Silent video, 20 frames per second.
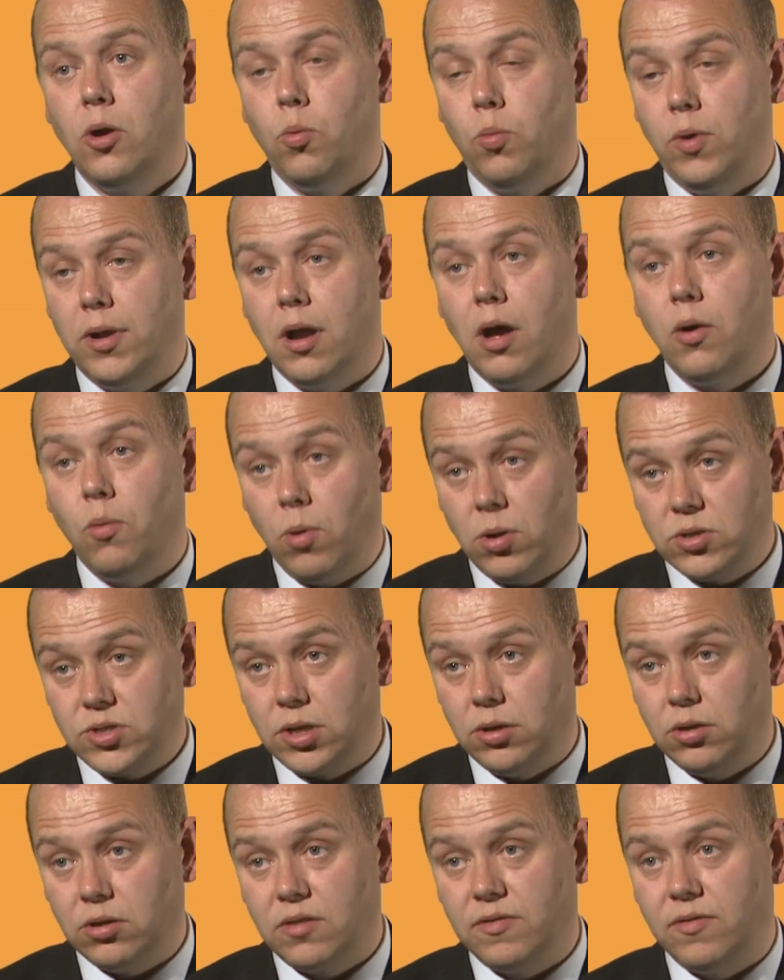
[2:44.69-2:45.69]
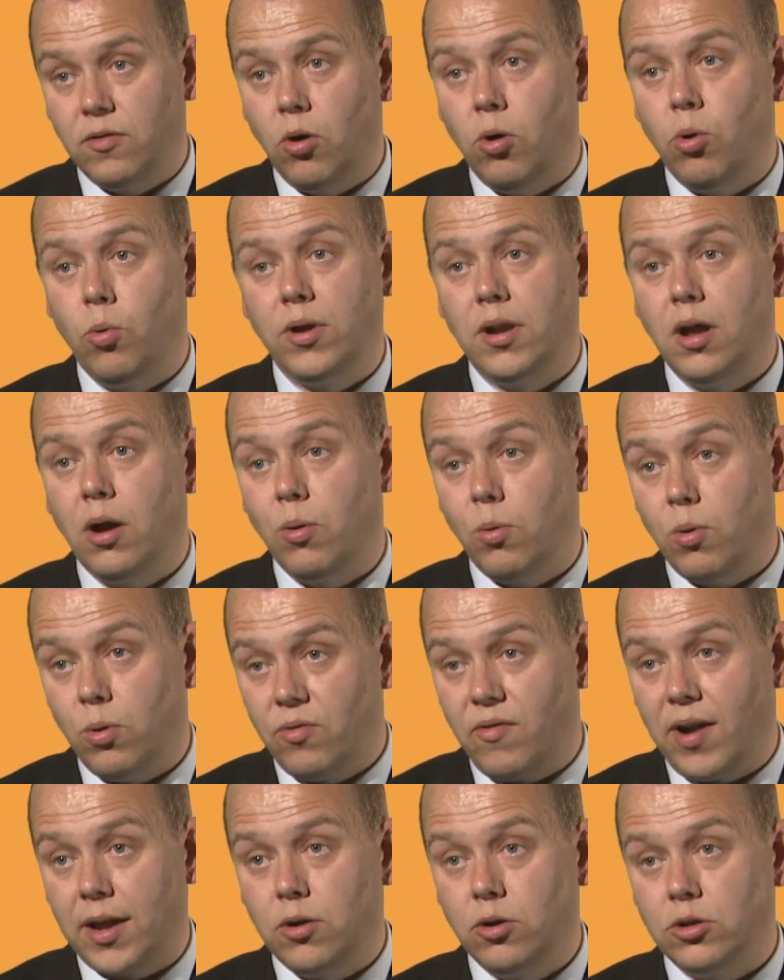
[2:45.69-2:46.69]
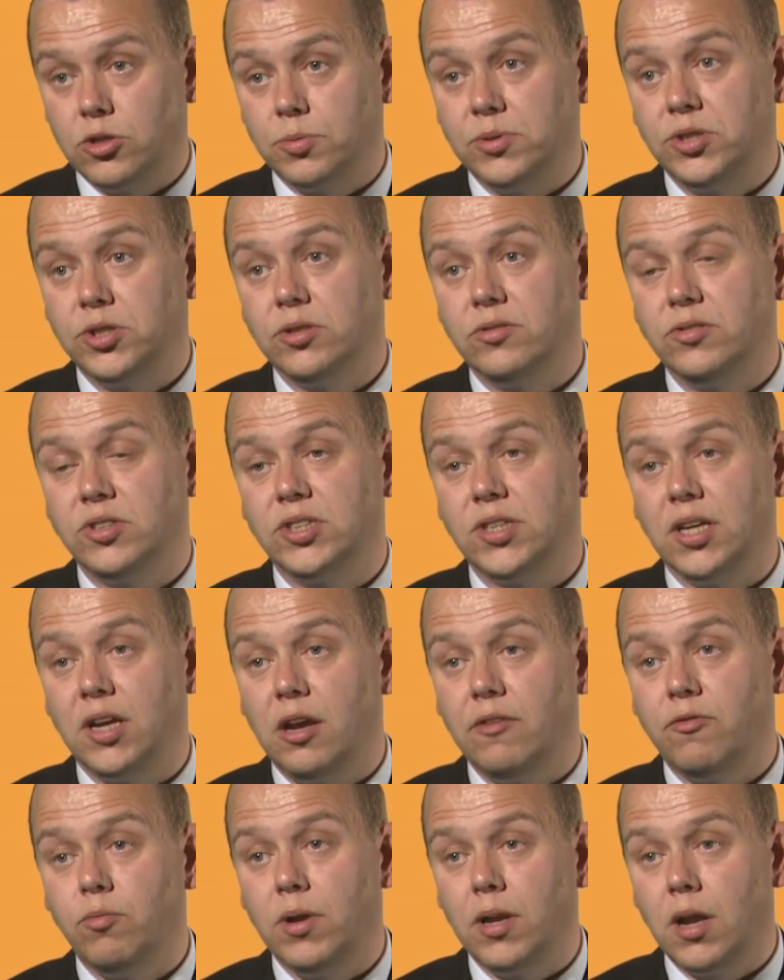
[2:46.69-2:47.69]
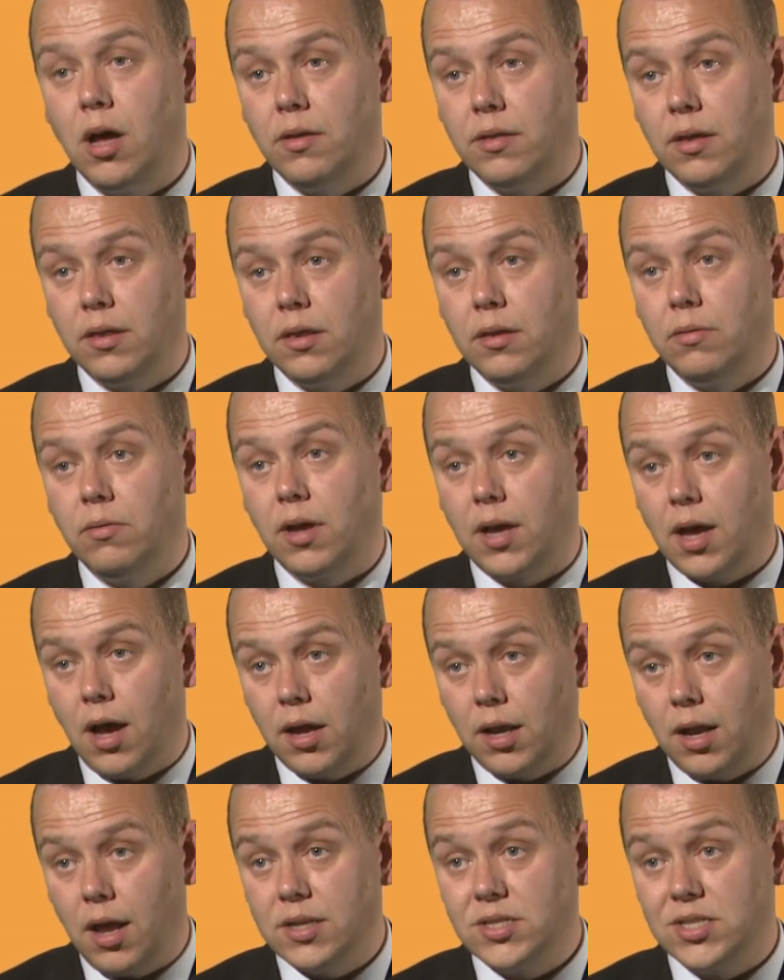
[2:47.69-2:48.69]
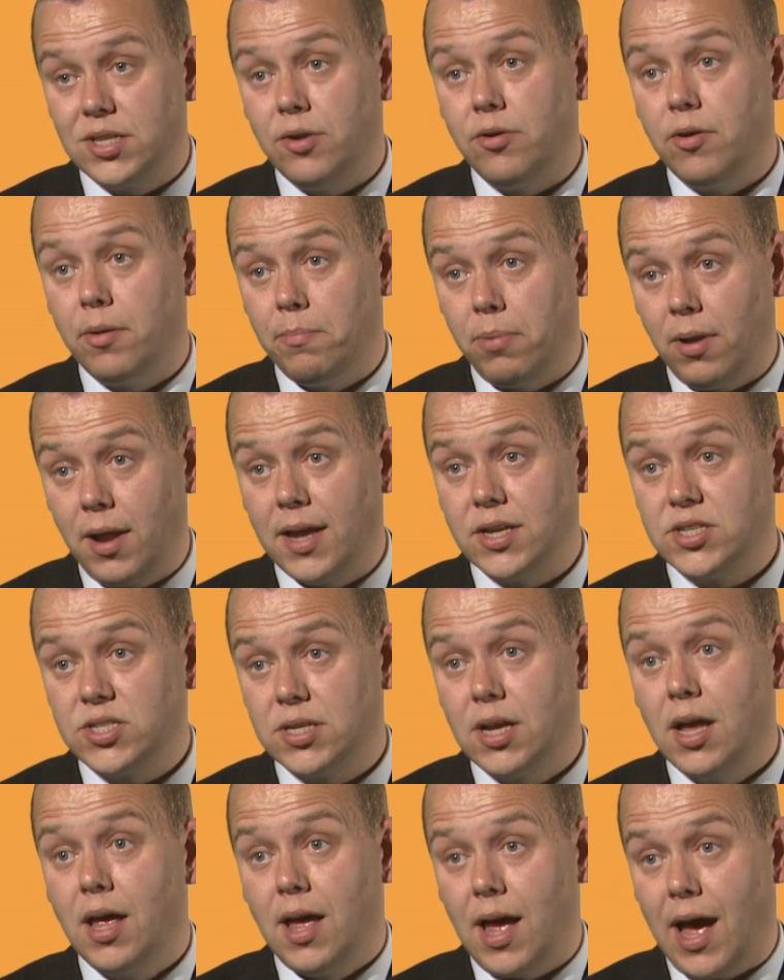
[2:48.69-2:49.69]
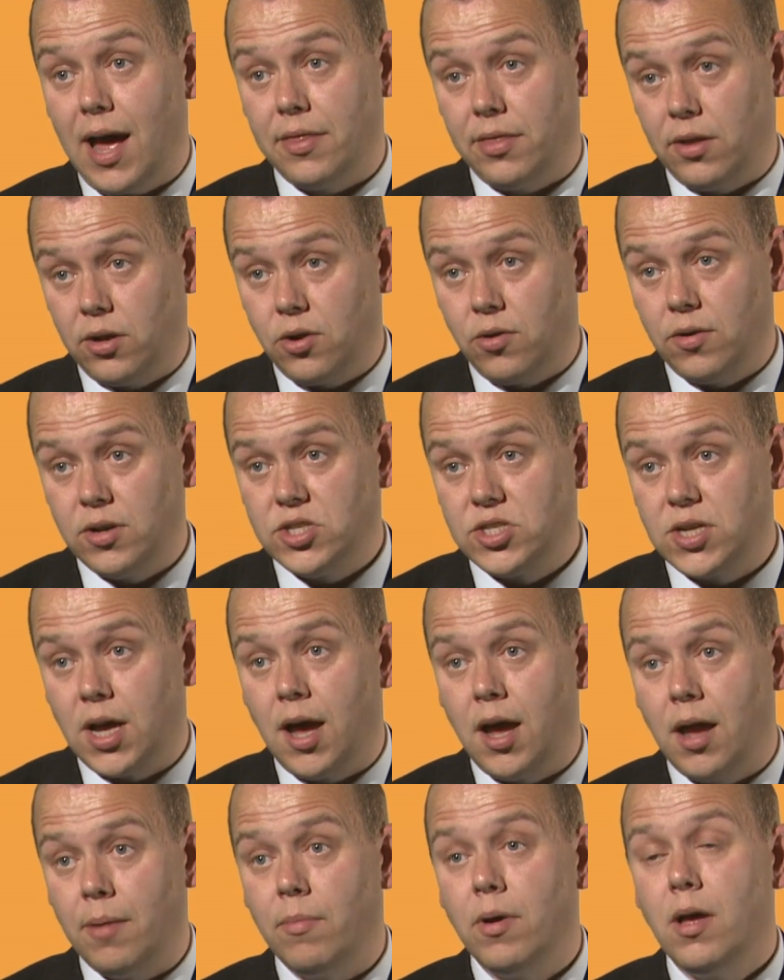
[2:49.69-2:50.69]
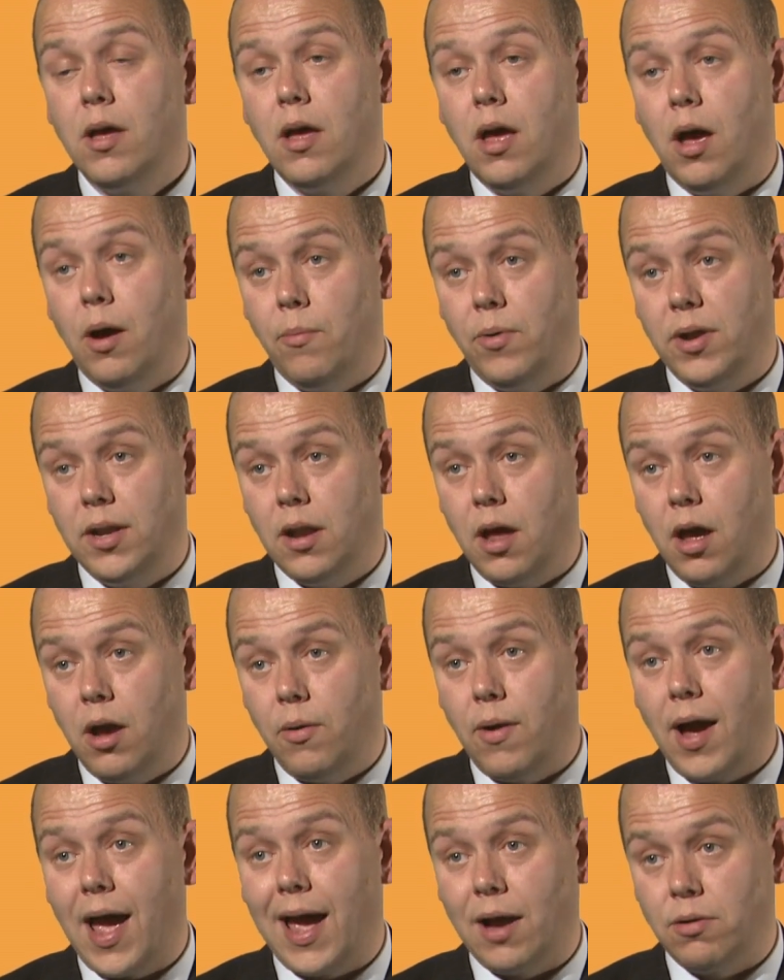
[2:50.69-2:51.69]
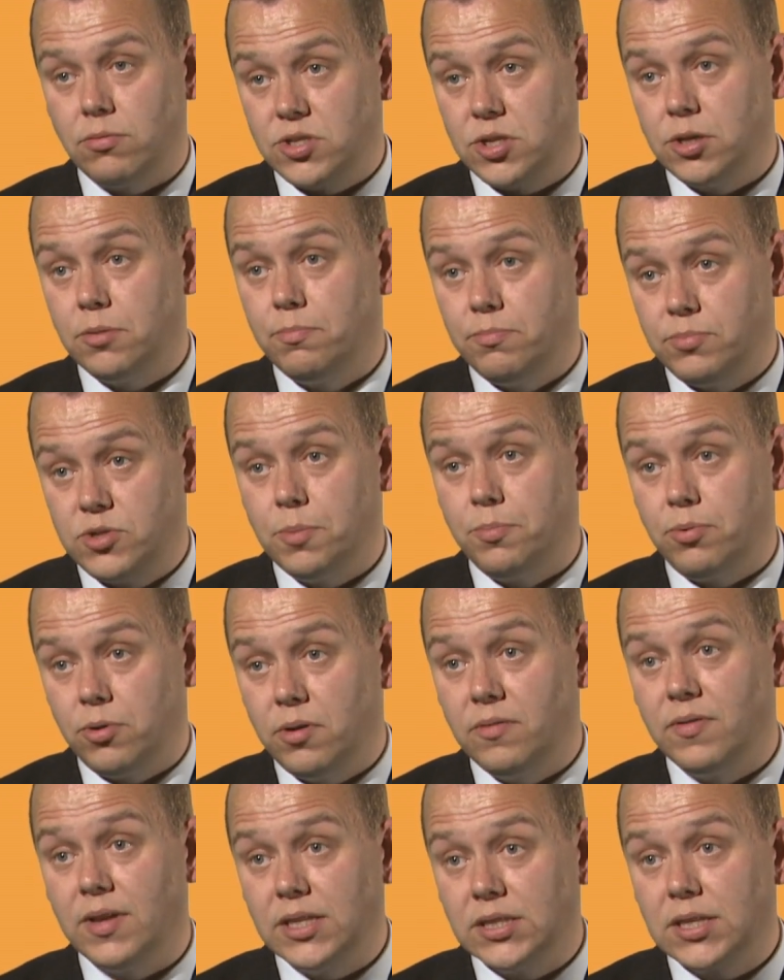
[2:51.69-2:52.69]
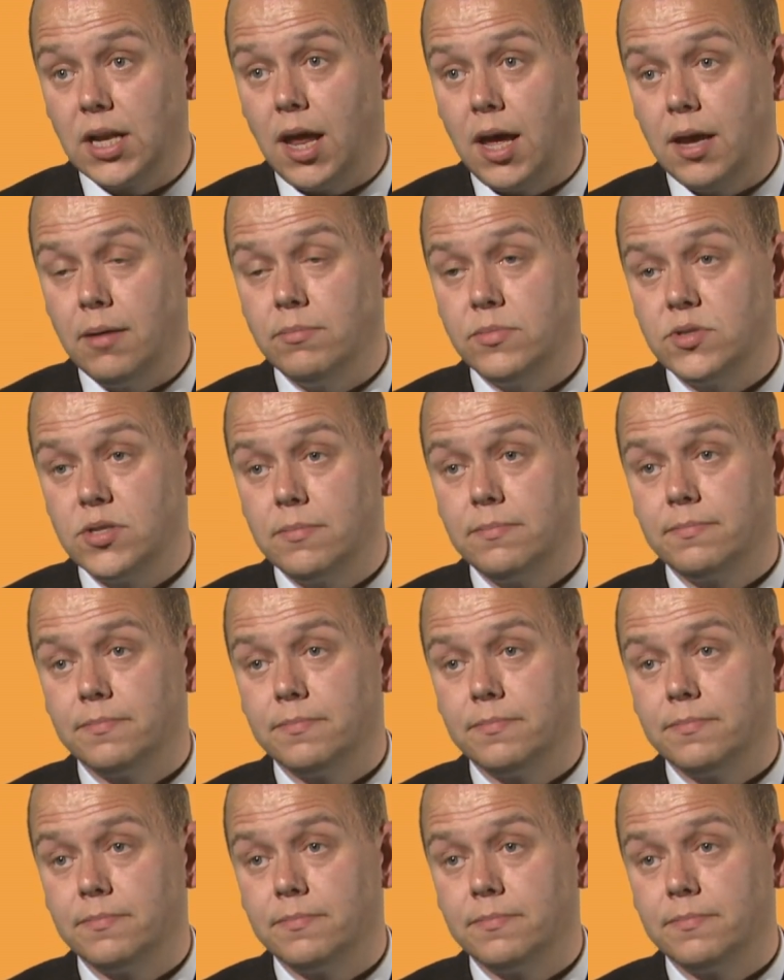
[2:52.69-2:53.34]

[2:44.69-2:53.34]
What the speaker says: We know what to look for, we know what records we should receive, we know that the guidelines that are in place at the current time, and we know how to prove these claims.